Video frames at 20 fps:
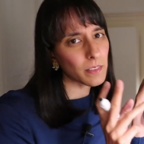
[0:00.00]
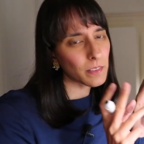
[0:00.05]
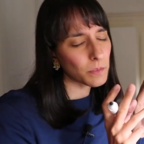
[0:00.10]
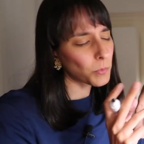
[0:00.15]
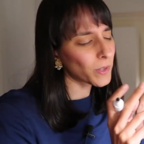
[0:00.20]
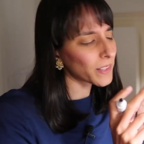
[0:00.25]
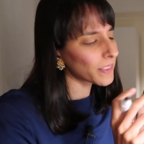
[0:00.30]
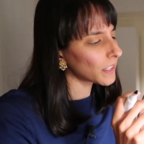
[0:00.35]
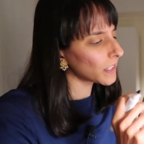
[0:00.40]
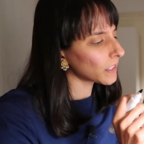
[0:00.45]

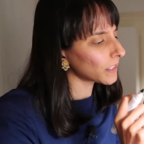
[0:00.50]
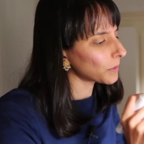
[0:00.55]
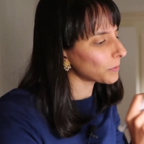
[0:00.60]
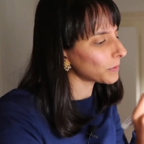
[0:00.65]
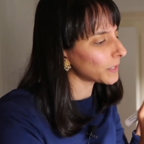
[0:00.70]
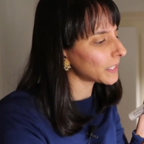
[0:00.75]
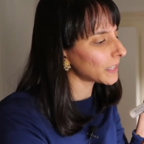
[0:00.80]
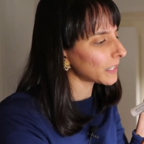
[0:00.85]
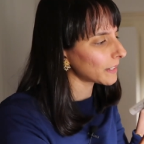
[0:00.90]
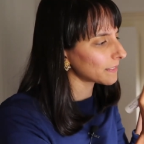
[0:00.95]
One thing I
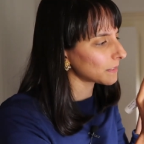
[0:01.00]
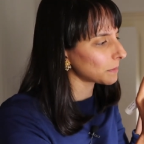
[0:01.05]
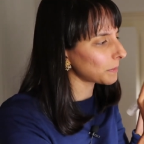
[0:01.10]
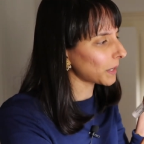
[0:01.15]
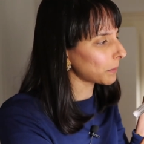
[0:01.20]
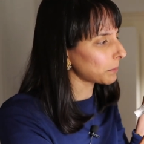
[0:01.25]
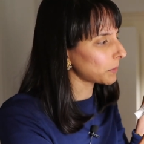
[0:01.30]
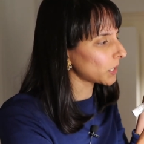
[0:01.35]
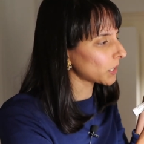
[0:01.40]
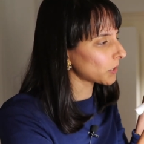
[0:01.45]
realized
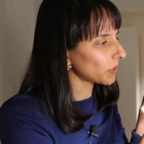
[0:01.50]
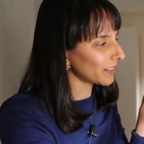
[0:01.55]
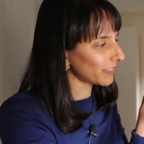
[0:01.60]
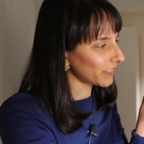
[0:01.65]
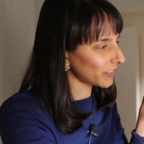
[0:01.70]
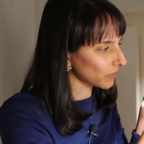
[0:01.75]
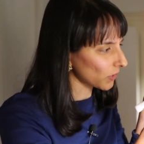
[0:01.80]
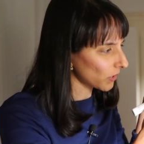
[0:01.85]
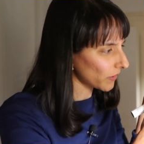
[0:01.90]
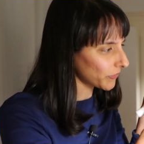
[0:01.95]
about Mercury and
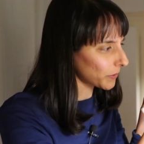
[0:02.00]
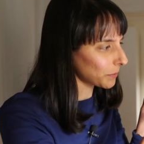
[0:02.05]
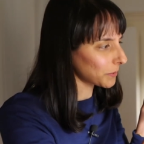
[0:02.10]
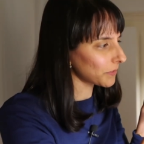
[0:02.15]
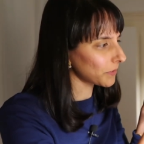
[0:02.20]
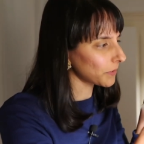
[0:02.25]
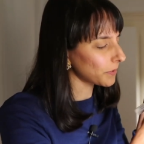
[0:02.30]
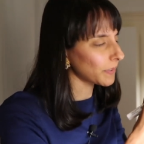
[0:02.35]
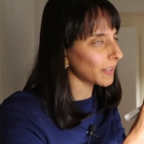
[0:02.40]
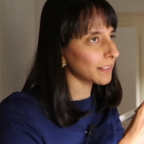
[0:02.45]
this concept
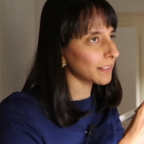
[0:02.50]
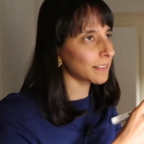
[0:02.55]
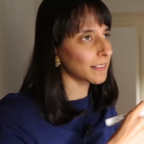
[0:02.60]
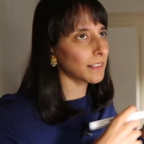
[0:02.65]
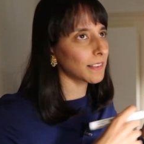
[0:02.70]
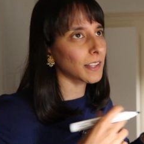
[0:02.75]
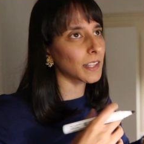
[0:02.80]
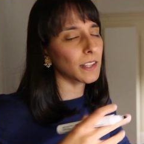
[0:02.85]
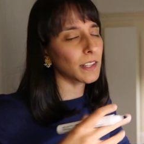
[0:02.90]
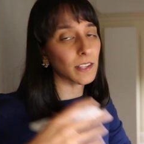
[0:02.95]
of the fantasy
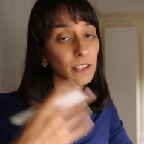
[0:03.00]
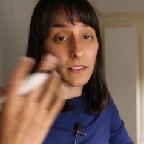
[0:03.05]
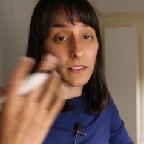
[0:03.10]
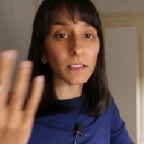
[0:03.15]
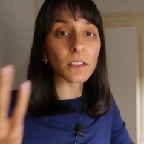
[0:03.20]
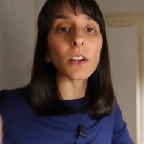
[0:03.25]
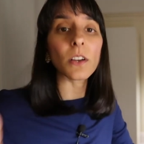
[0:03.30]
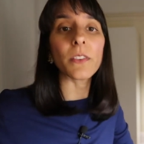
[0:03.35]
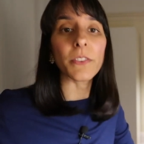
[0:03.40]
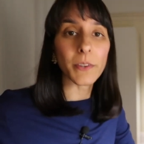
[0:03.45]
thinking and
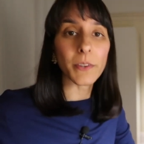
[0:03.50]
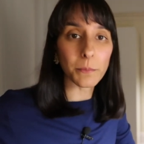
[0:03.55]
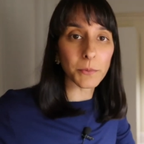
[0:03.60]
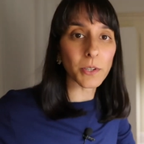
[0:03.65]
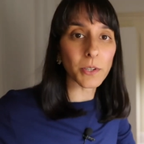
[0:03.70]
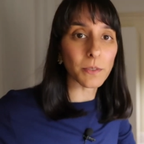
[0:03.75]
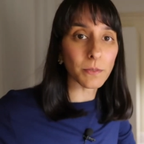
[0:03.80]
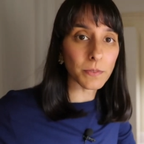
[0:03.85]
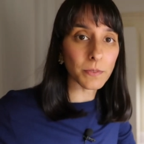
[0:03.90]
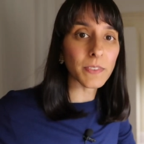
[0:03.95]
this concept
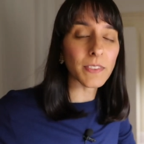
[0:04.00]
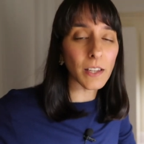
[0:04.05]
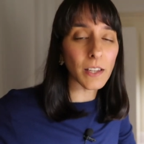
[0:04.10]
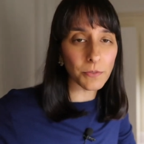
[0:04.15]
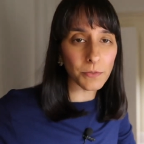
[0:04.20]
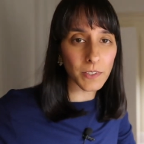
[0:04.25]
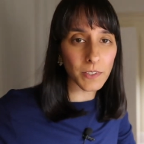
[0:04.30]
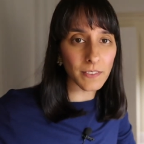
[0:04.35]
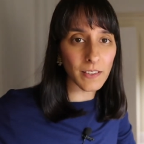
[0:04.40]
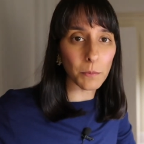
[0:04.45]
of, say,
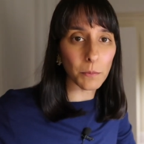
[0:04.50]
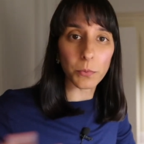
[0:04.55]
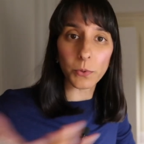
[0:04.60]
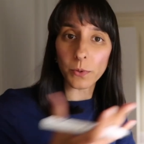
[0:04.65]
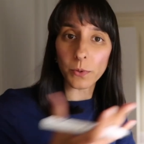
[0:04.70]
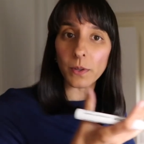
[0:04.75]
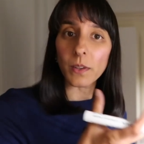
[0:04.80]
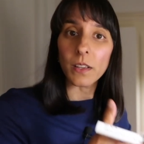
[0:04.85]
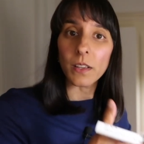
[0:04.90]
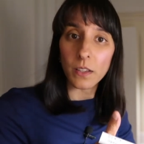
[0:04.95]
for
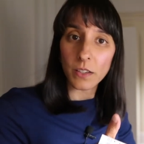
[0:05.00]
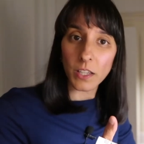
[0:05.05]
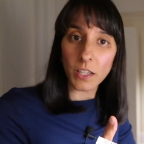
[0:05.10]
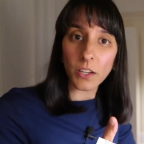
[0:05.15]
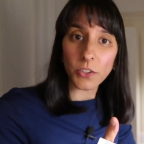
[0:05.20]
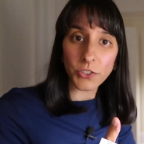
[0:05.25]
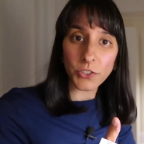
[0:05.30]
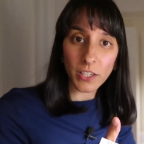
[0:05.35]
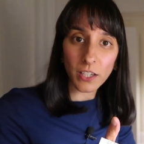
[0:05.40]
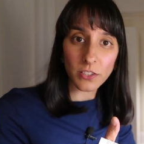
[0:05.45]
example, you
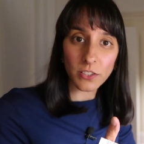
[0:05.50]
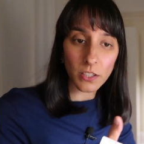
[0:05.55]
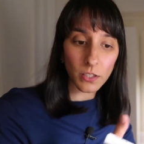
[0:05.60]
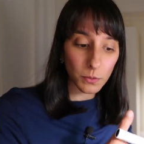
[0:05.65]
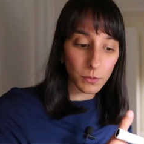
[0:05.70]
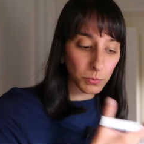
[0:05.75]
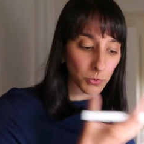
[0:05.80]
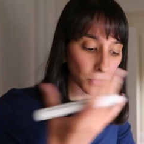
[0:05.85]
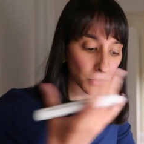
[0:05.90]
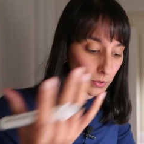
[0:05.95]
know, Zsa Zsa
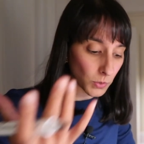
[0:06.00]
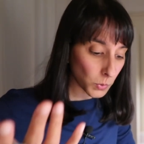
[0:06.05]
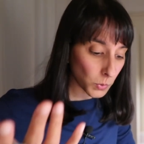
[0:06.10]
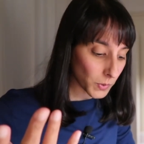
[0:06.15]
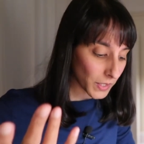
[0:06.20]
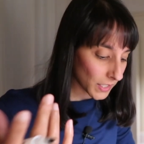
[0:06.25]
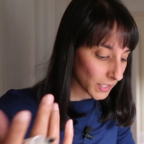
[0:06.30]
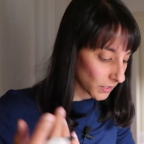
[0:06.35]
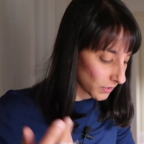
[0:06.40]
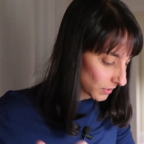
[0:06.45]
Gabor, the
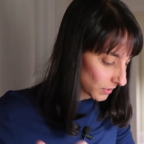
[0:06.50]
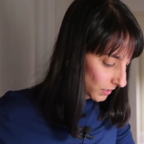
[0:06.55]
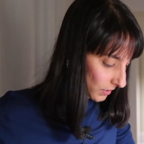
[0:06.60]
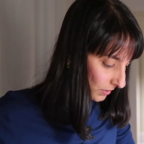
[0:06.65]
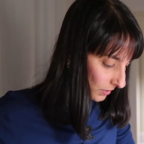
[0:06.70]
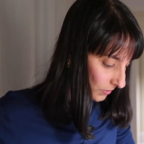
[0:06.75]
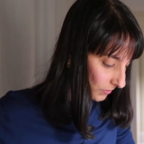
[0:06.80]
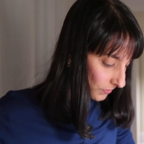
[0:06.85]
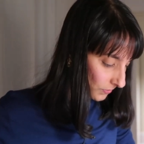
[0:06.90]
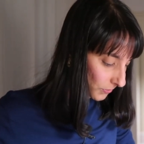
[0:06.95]
Queen
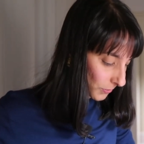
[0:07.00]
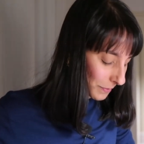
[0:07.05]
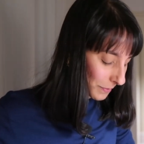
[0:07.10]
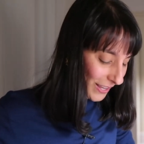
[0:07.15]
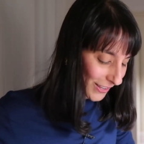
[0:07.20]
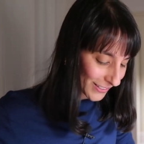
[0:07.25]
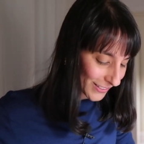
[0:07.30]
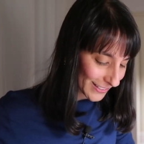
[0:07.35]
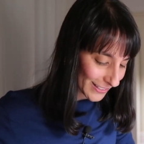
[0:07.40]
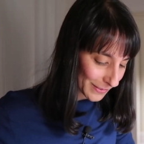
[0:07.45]
from
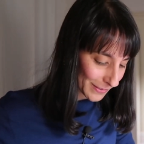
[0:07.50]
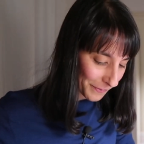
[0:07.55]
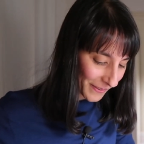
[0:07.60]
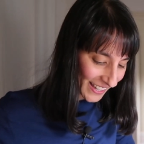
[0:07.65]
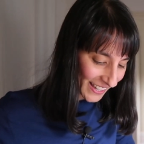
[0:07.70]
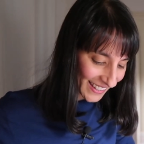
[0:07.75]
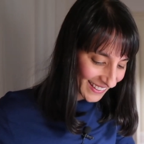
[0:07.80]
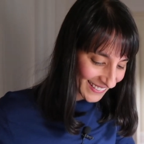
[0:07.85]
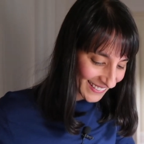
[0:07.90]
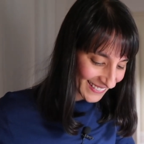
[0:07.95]
Outer
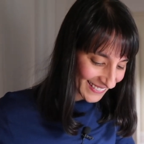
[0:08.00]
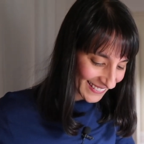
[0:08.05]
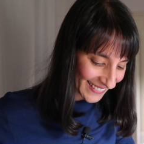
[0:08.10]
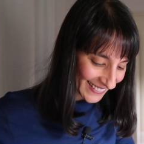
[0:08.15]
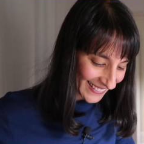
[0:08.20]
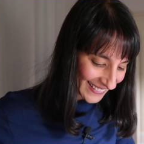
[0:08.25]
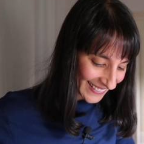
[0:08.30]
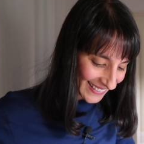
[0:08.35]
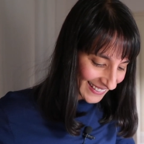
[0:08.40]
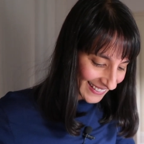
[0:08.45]
Space,
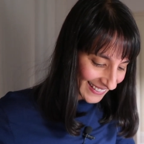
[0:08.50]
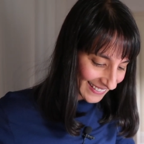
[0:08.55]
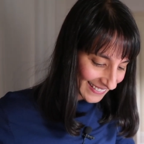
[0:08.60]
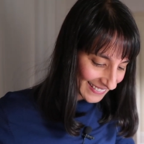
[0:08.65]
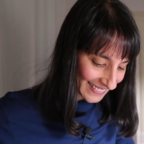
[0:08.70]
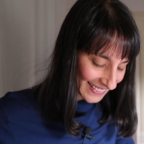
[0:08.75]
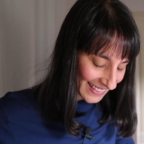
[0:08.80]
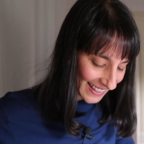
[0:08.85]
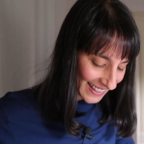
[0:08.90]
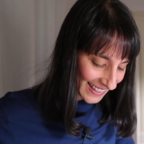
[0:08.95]

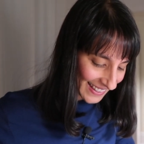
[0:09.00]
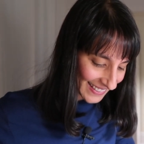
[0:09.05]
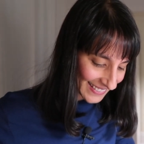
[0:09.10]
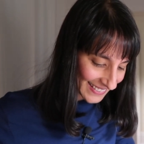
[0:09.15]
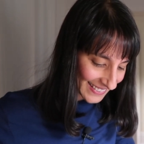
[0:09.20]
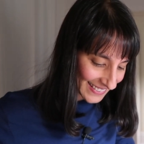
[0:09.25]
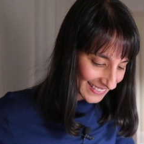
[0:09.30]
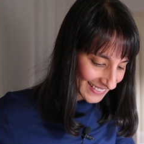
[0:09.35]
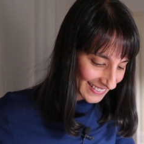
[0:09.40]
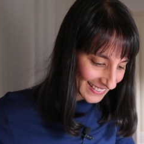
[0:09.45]
is
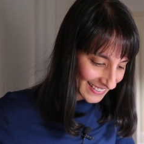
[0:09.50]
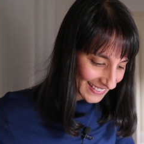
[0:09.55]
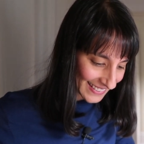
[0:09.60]
that,